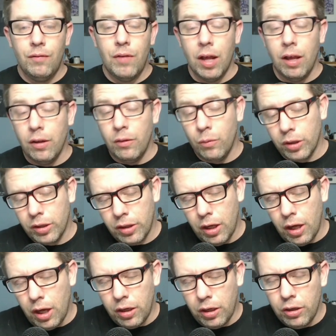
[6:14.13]
Felton was
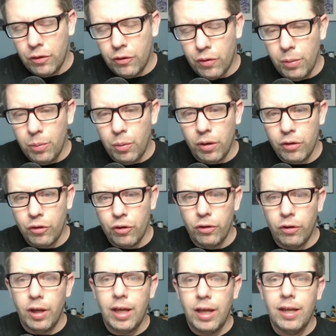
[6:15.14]
a good three-point
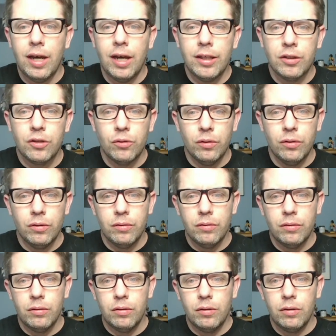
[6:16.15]
shooter in high school.
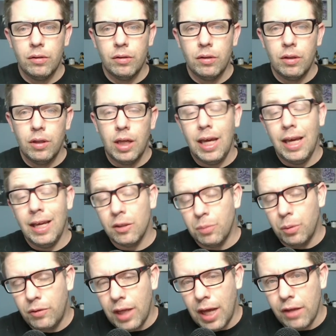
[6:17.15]
He has
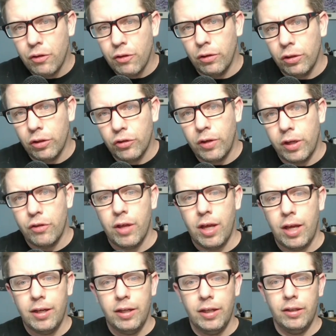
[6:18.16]
potential to stretch
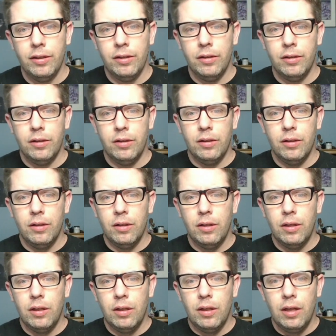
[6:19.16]
that team.
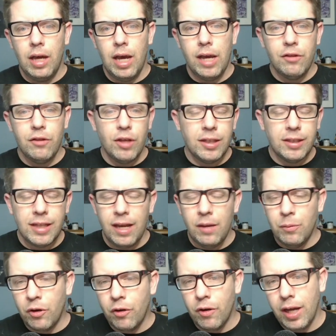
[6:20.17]
AJ
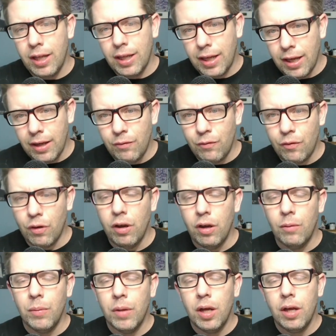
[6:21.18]
Staten McCray, the kid
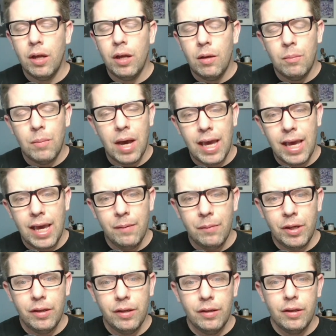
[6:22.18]
from
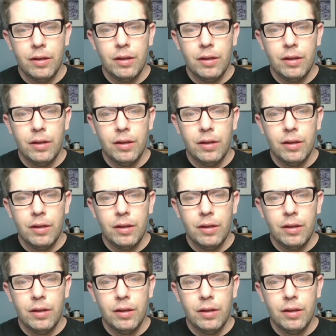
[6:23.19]
Miami,